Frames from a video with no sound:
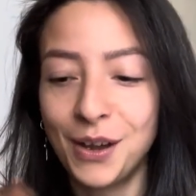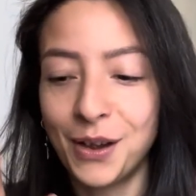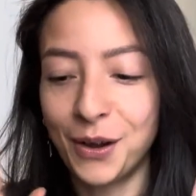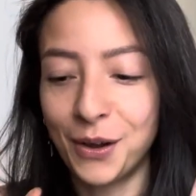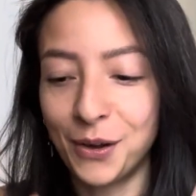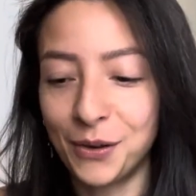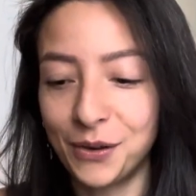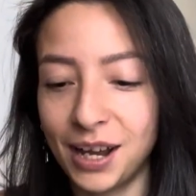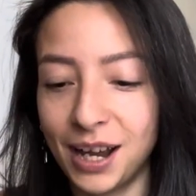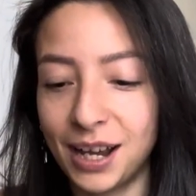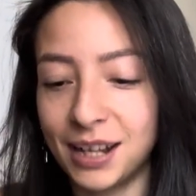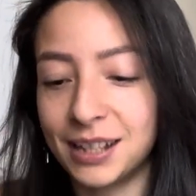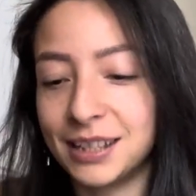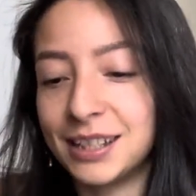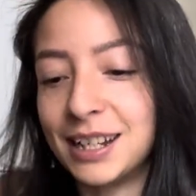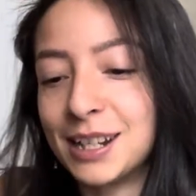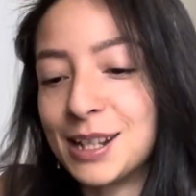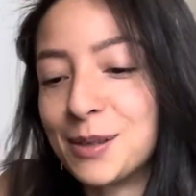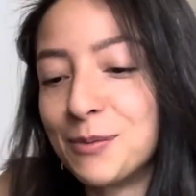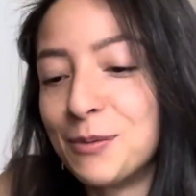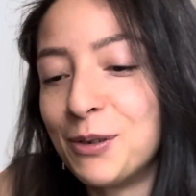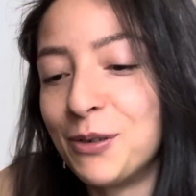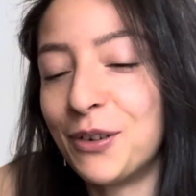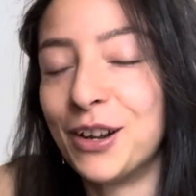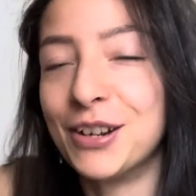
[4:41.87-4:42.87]
Okay, let's
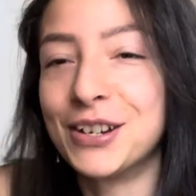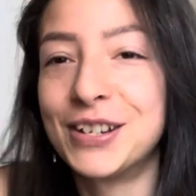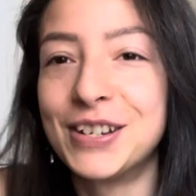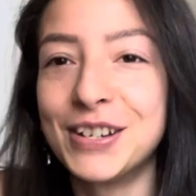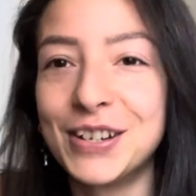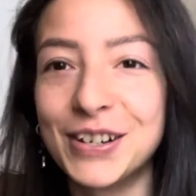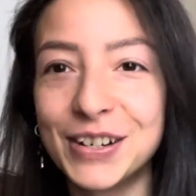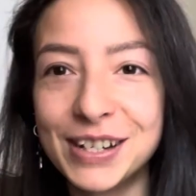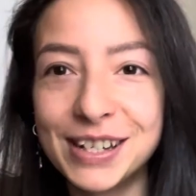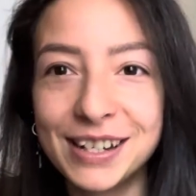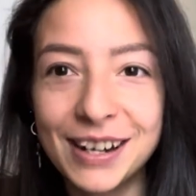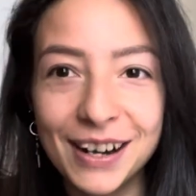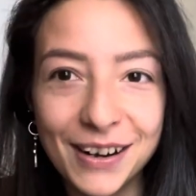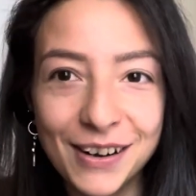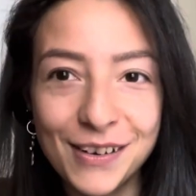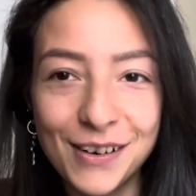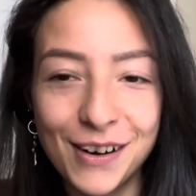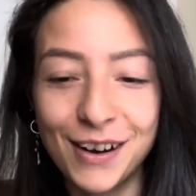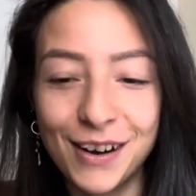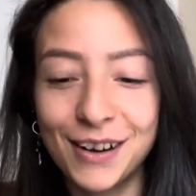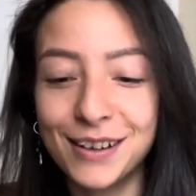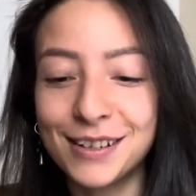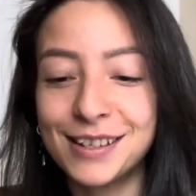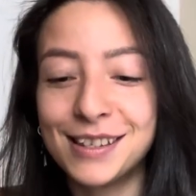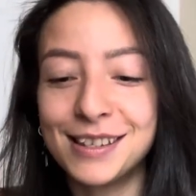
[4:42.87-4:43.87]
move on to your tarot
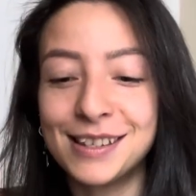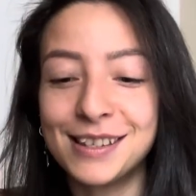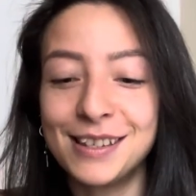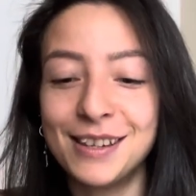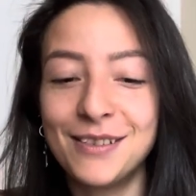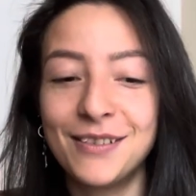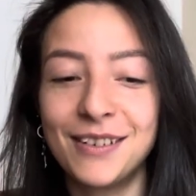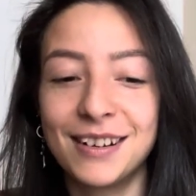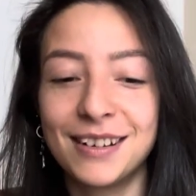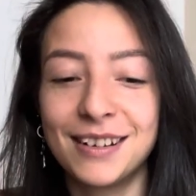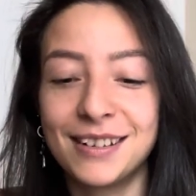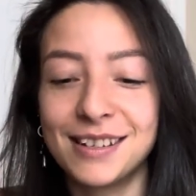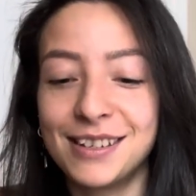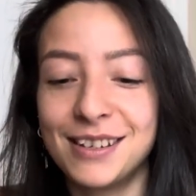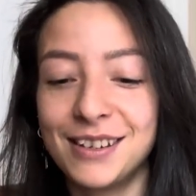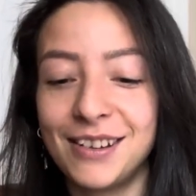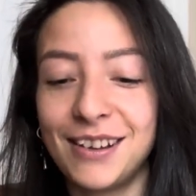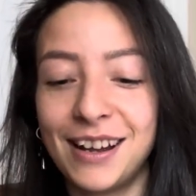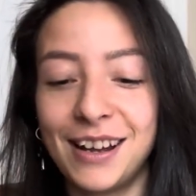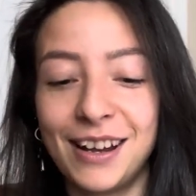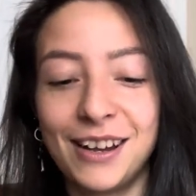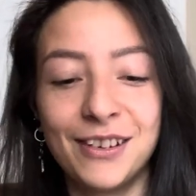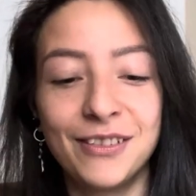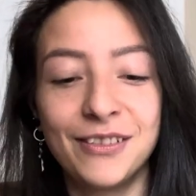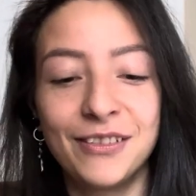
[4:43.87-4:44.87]
cards and see what else you
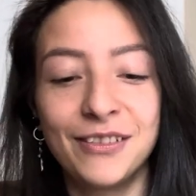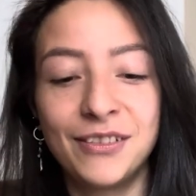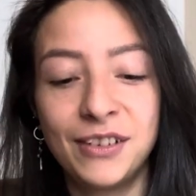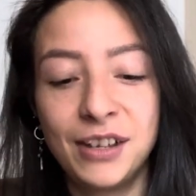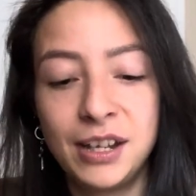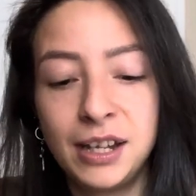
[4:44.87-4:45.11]
have.